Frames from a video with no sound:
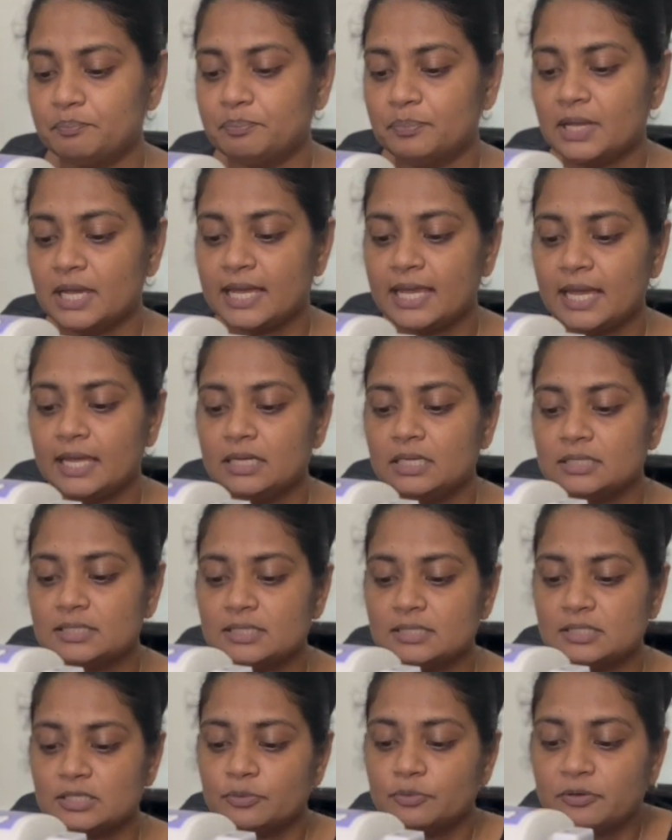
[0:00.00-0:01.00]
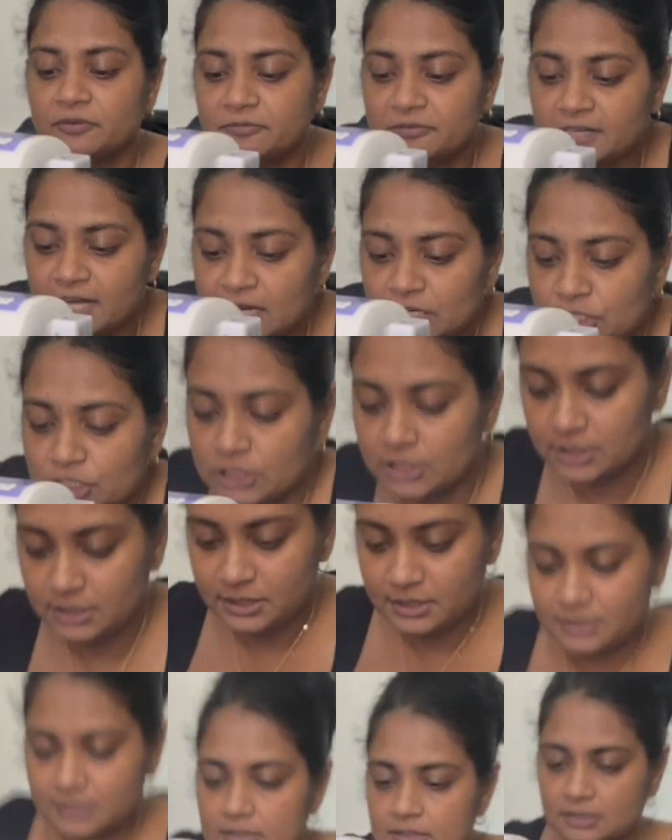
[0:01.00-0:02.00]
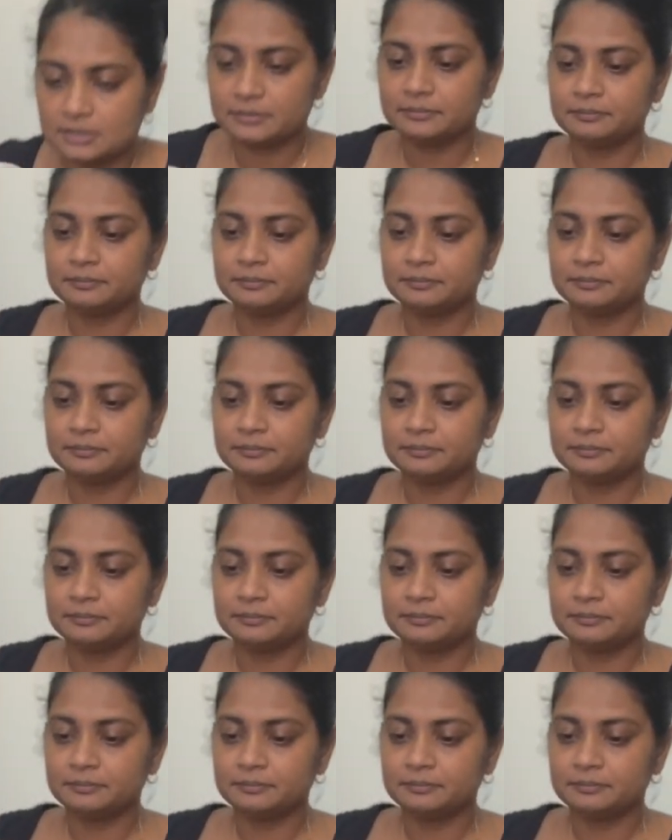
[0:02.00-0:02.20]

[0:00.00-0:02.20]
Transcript: Again, this is the Reflections